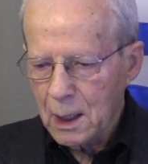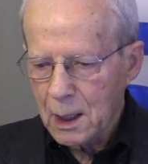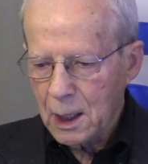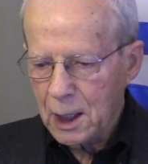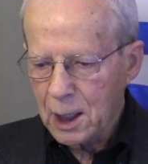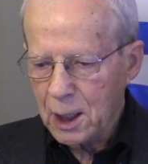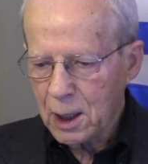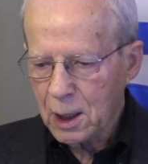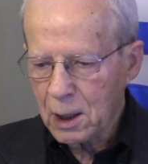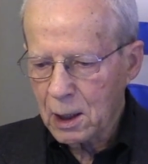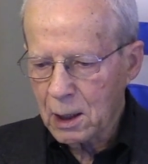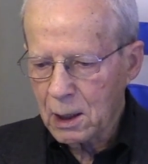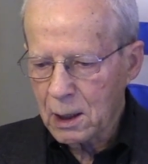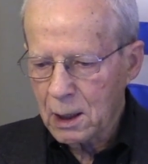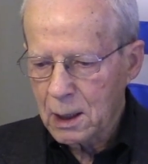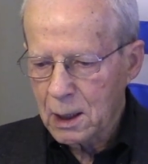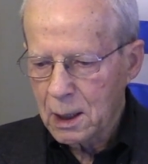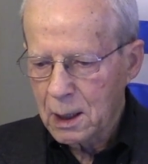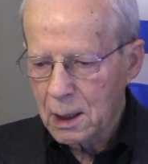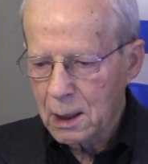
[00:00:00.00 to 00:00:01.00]

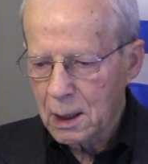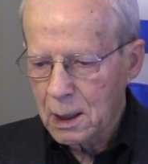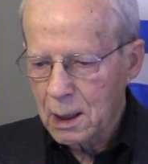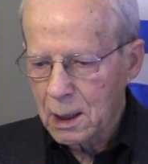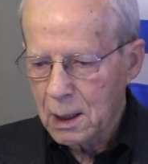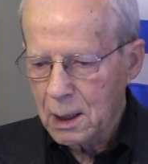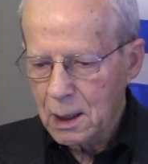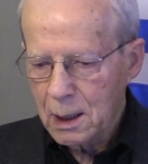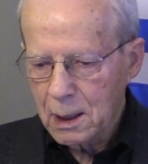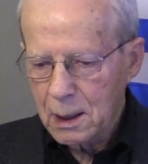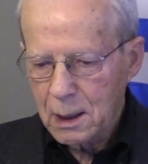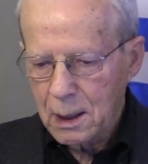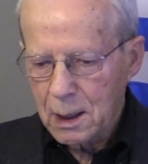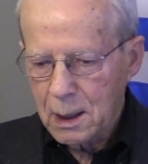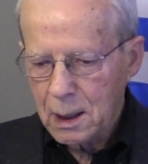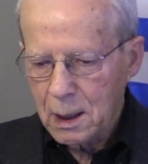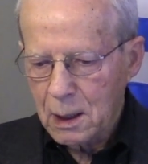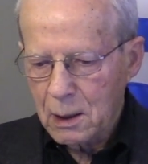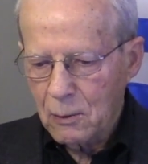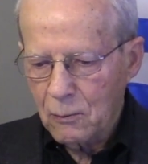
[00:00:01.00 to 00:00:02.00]
Here
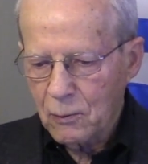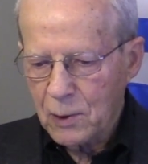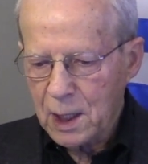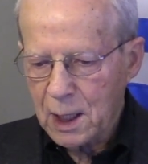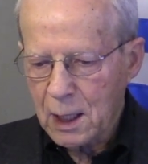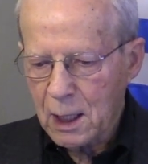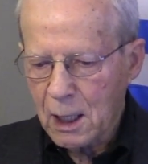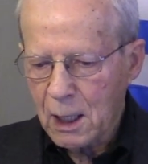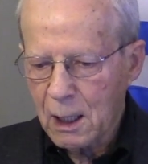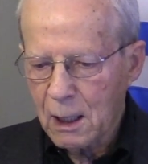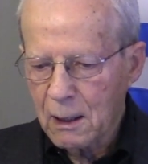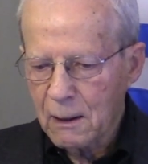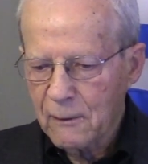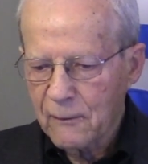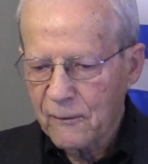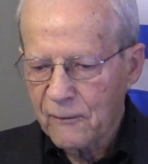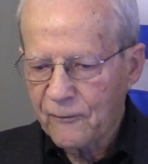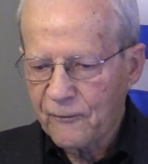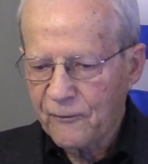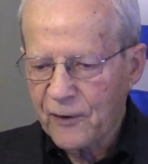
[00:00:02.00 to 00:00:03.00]
we are
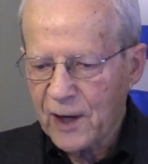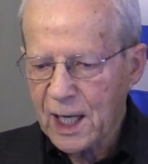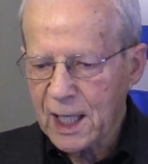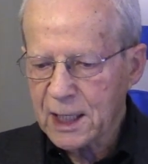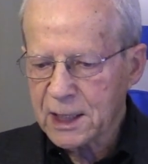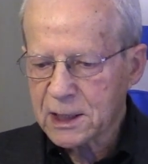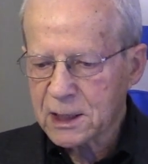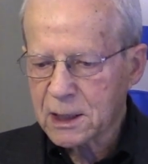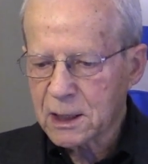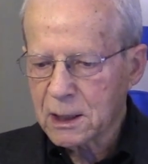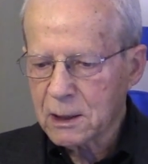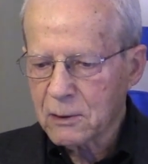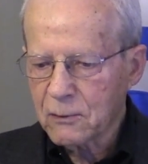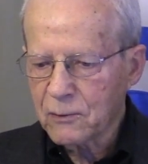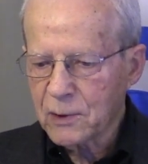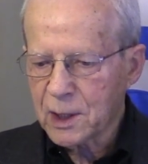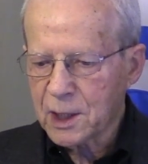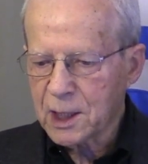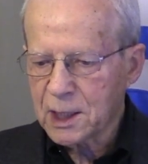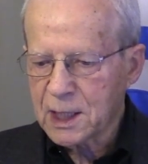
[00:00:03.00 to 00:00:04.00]
faced
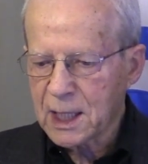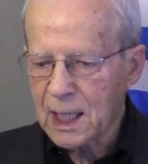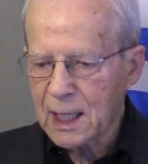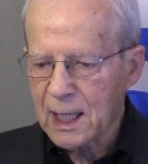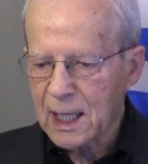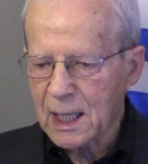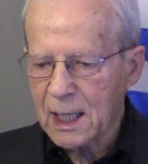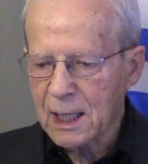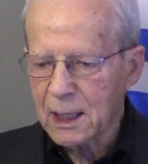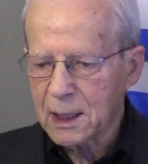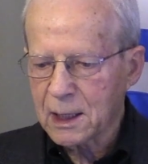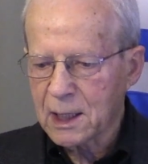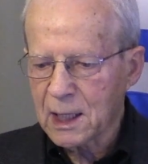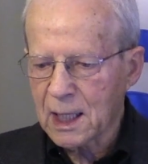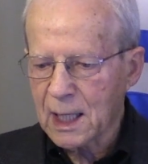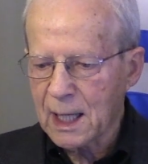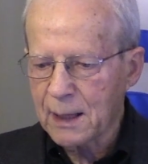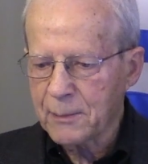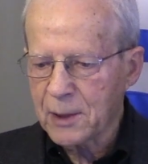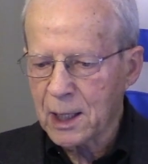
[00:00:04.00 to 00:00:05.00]
with the
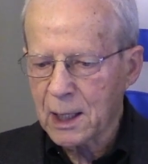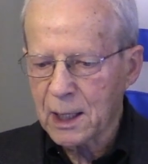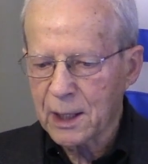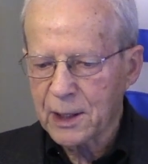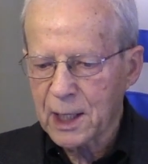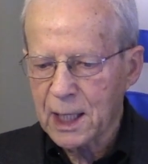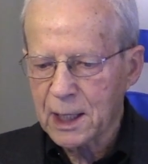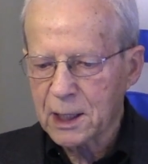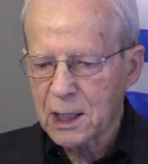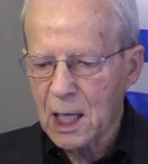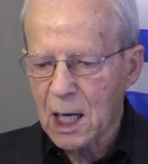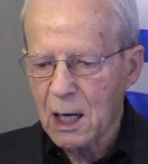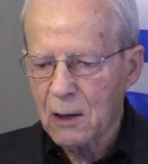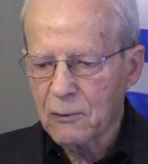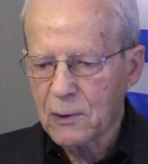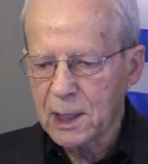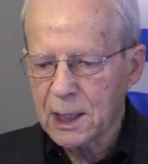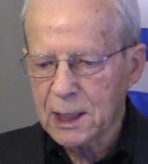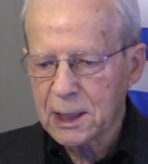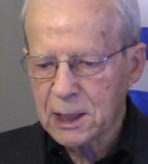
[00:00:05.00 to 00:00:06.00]
dilemma that
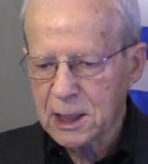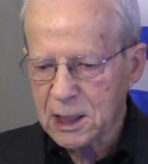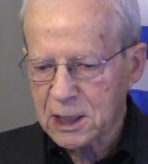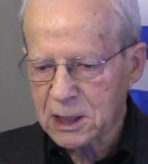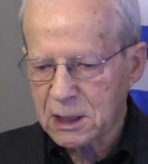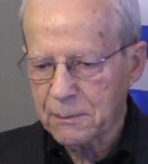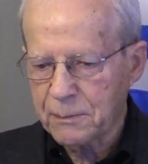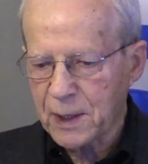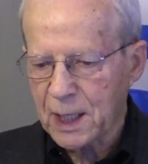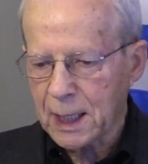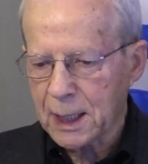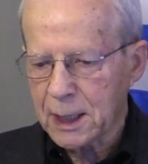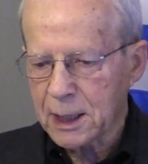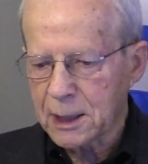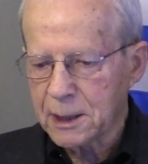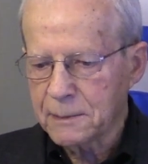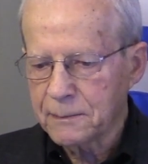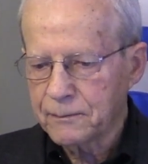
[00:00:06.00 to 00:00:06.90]
Darwin anticipated.